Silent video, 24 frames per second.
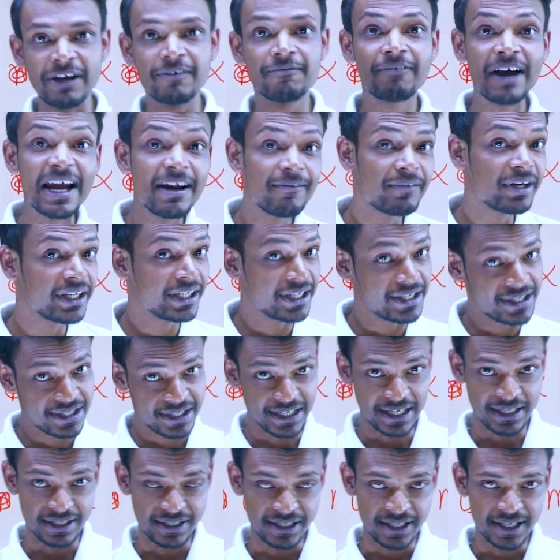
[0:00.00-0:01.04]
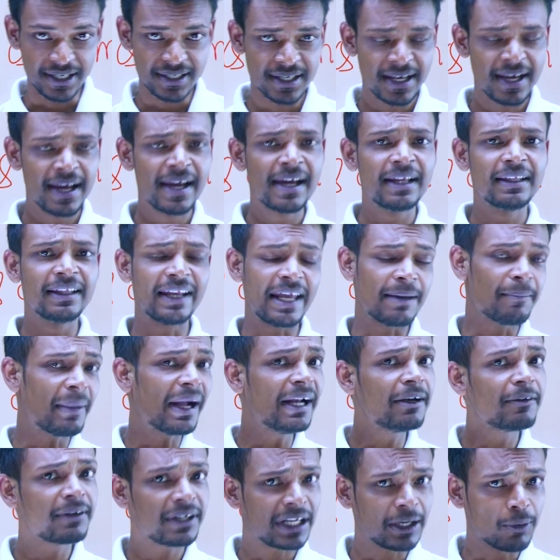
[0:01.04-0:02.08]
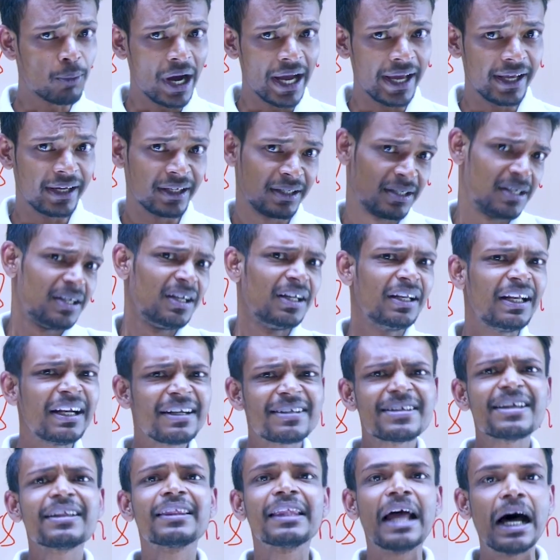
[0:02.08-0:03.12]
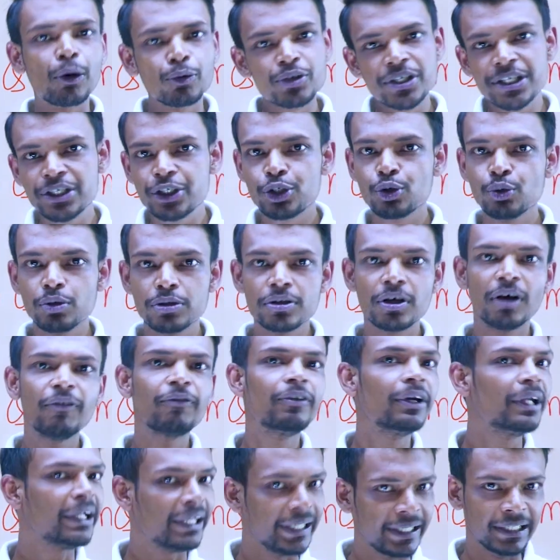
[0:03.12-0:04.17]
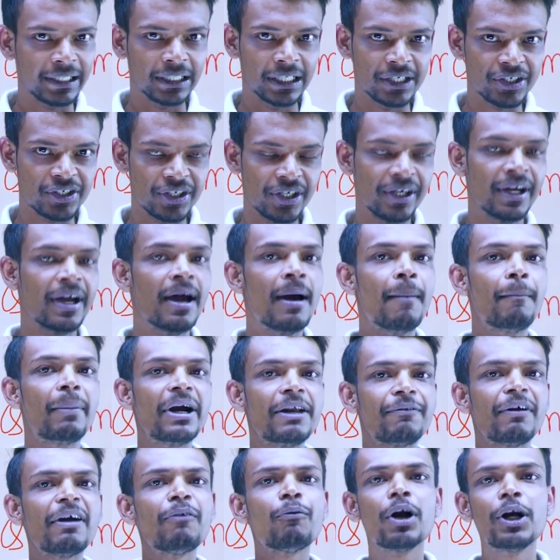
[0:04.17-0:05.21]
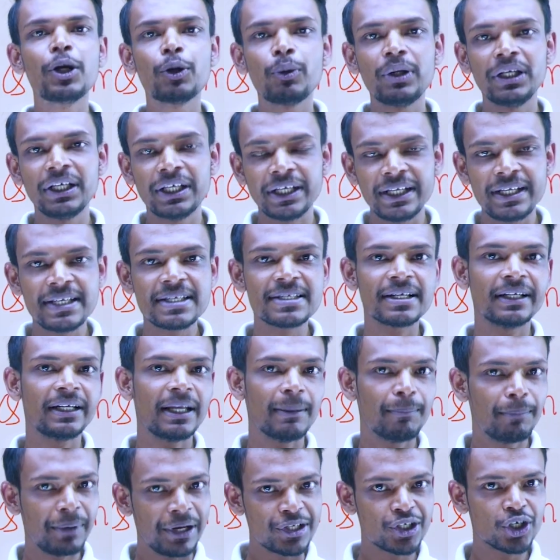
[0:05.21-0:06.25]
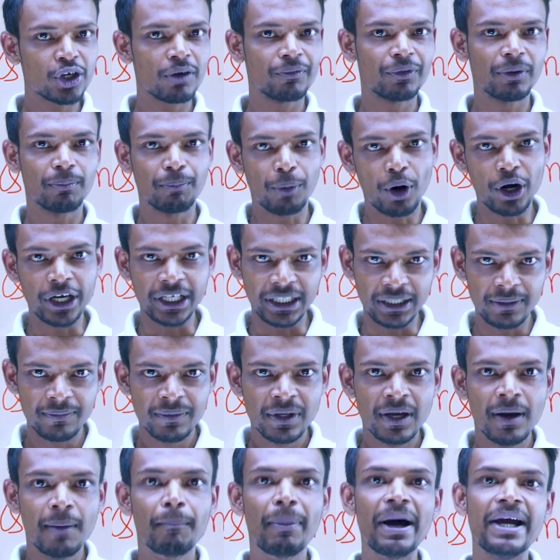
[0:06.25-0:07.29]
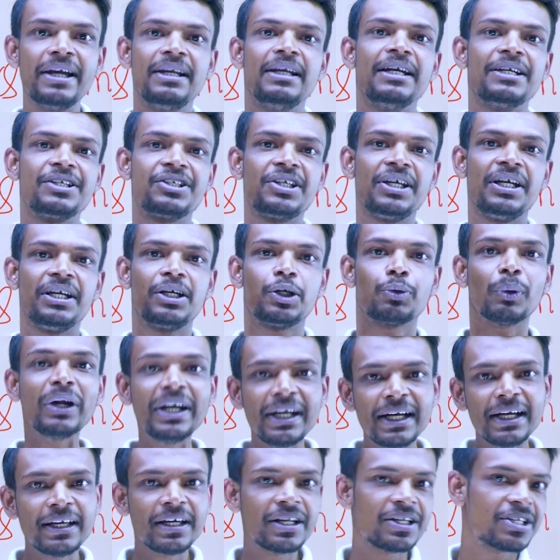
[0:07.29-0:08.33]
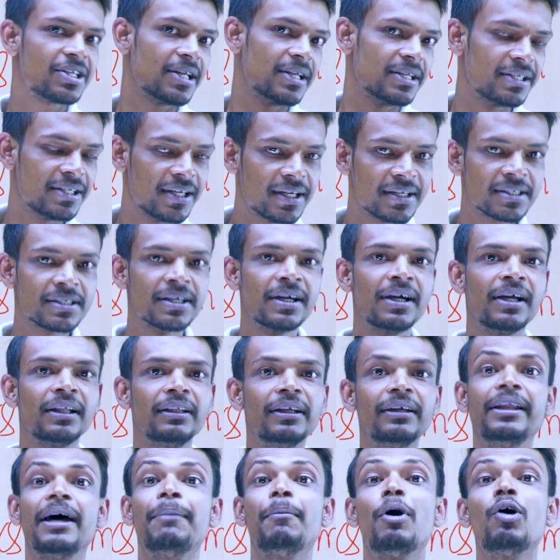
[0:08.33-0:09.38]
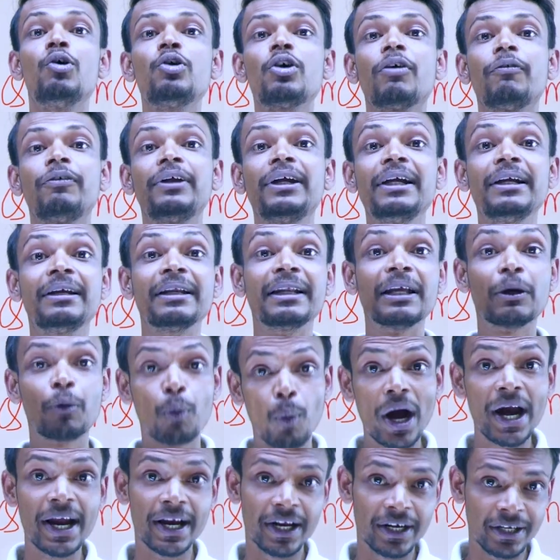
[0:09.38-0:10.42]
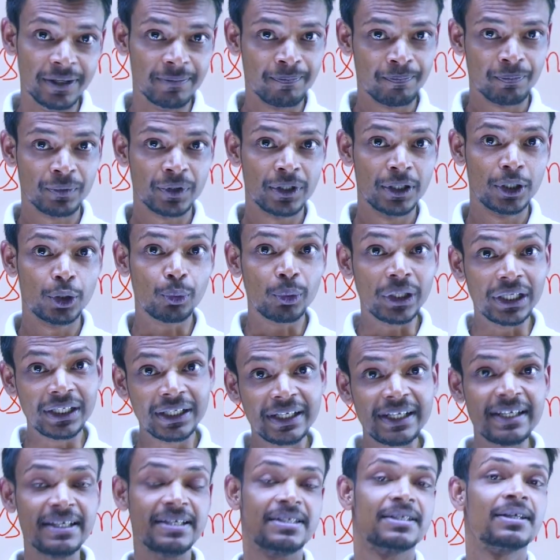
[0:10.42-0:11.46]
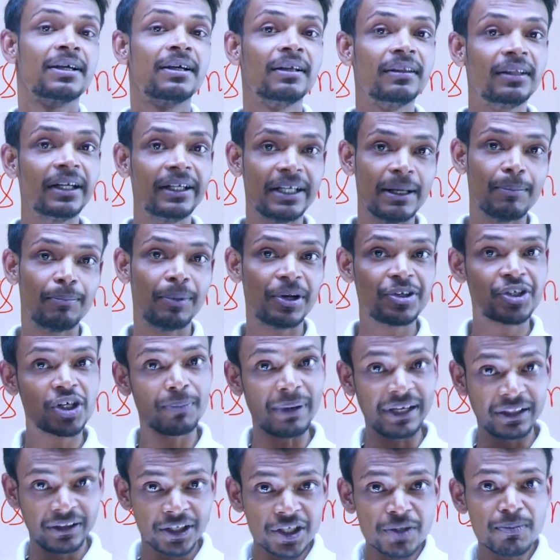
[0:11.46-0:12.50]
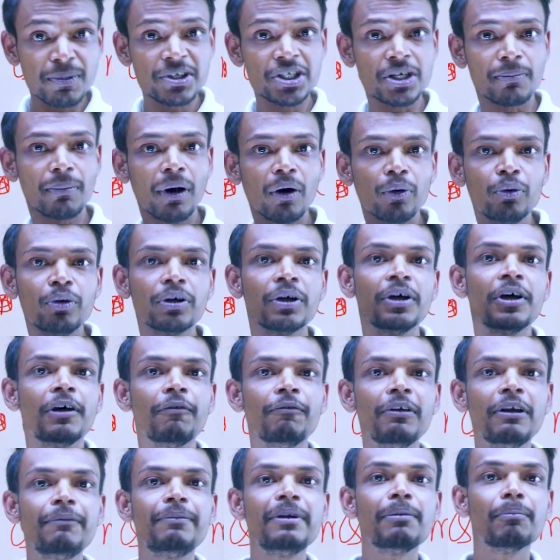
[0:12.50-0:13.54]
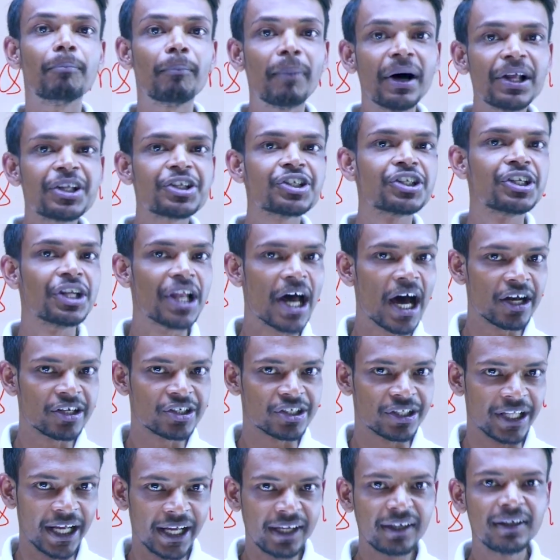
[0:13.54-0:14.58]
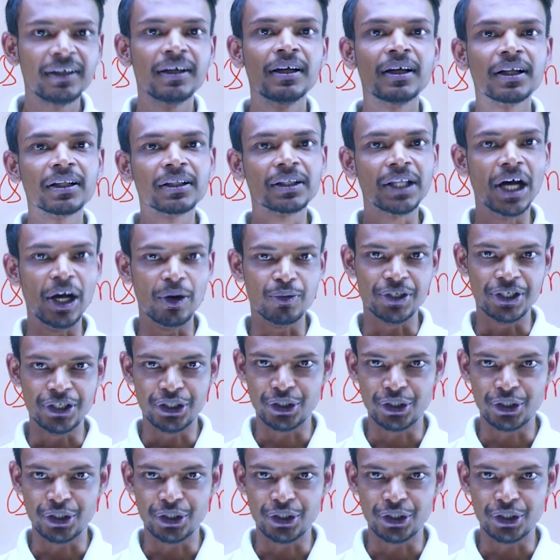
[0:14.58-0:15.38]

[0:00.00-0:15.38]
5 degrees Celsius, then I might require, let's say 1000 joules of heat energy. But if I want to increase the temperature of the body by let's say 20 degrees Celsius, then the amount of heat required to increase the temperature by this much amount will be much larger than 1000